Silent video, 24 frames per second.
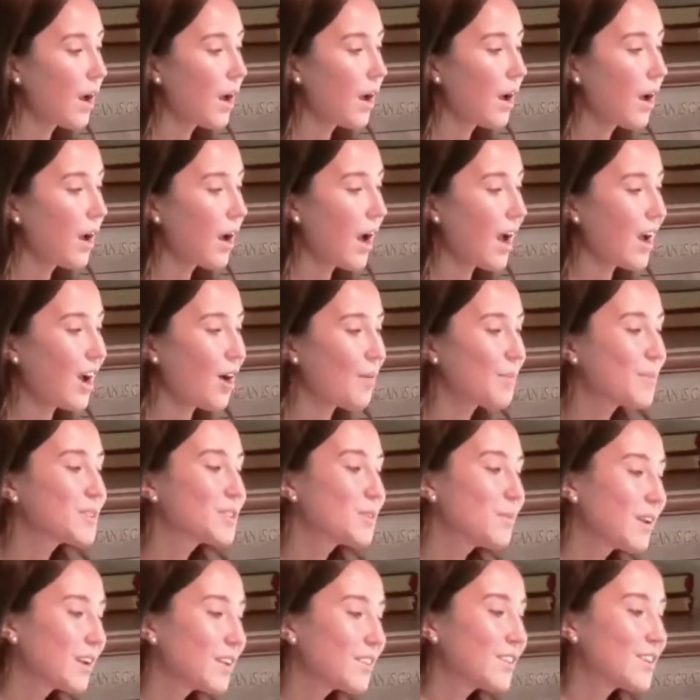I almost
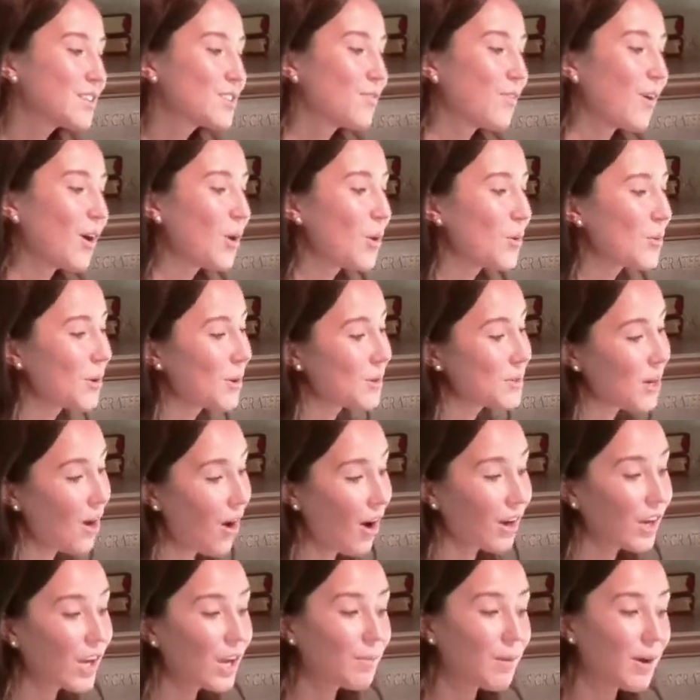made it this far without
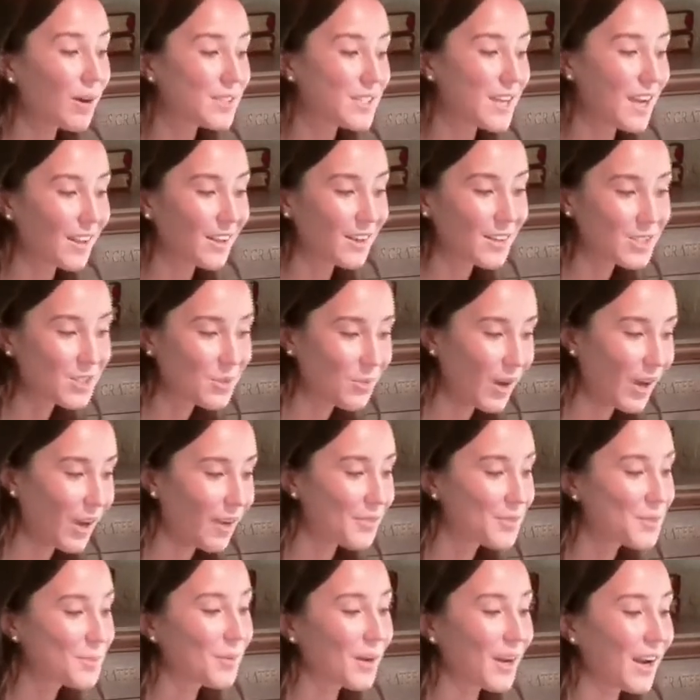talking about Taylor
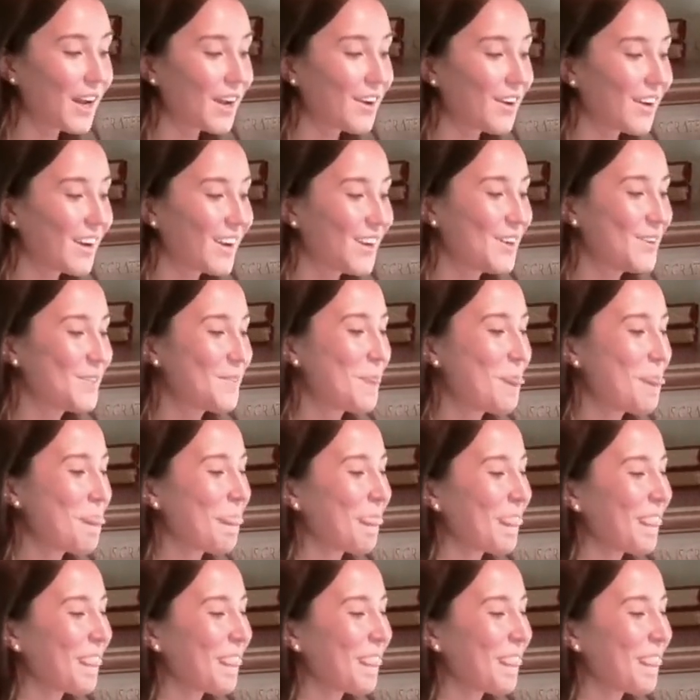Swift, but I couldn't.